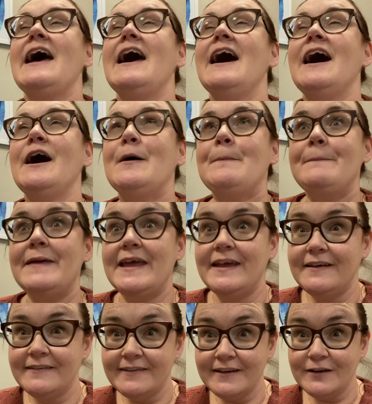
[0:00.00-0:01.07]

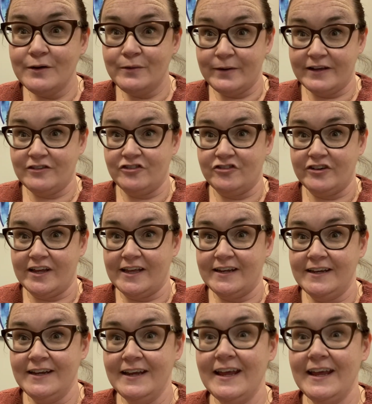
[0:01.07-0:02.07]
Amazing question.